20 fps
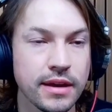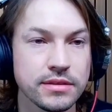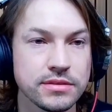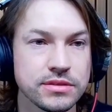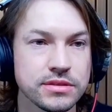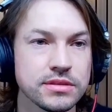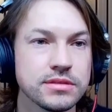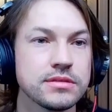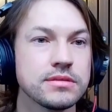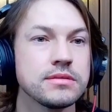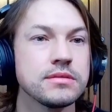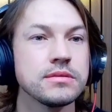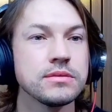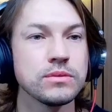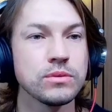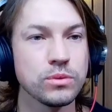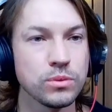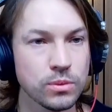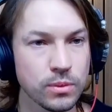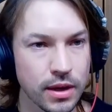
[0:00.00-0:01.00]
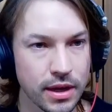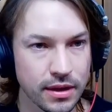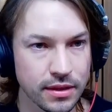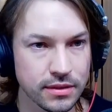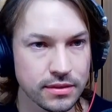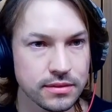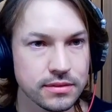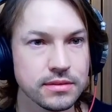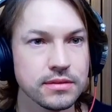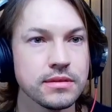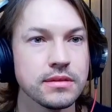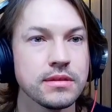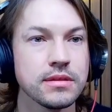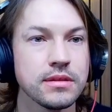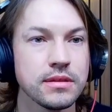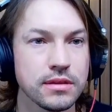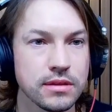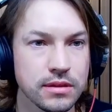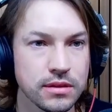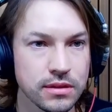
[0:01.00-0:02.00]
just they're give me
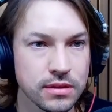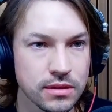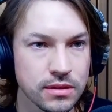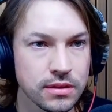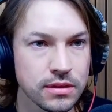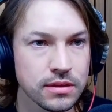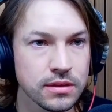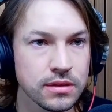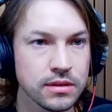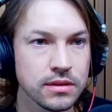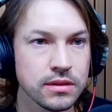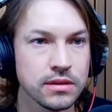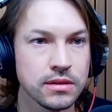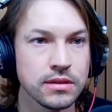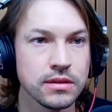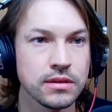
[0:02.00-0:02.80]
the like, hey, this is